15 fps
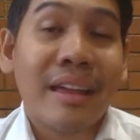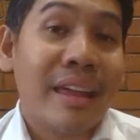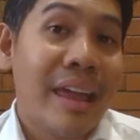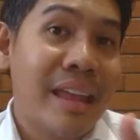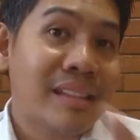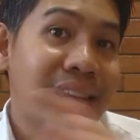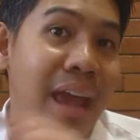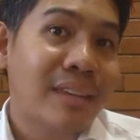
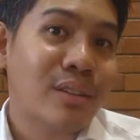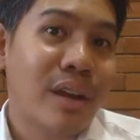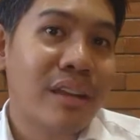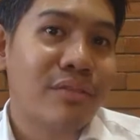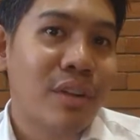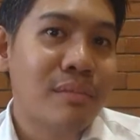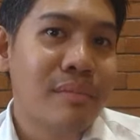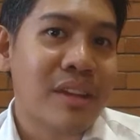insider
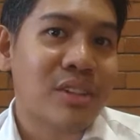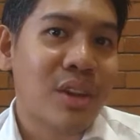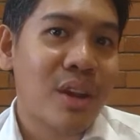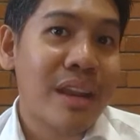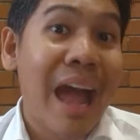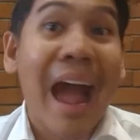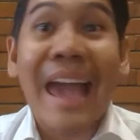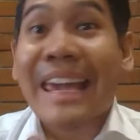
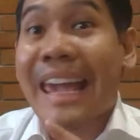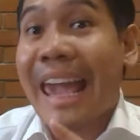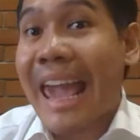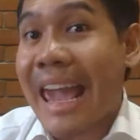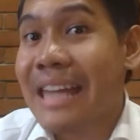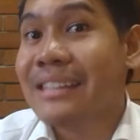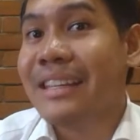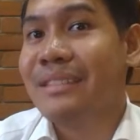information, I
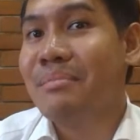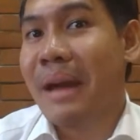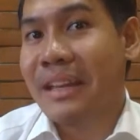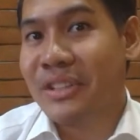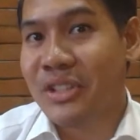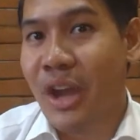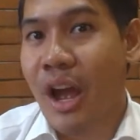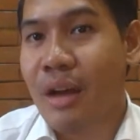hated my
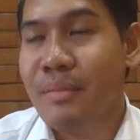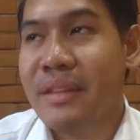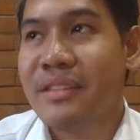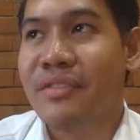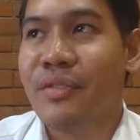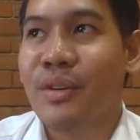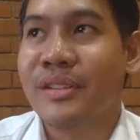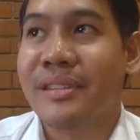job in the
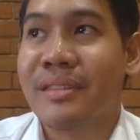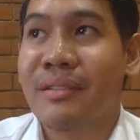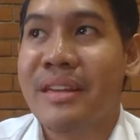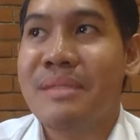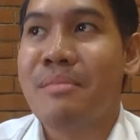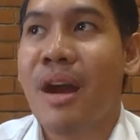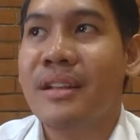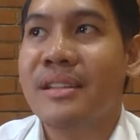first
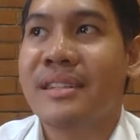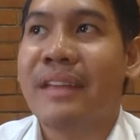three months.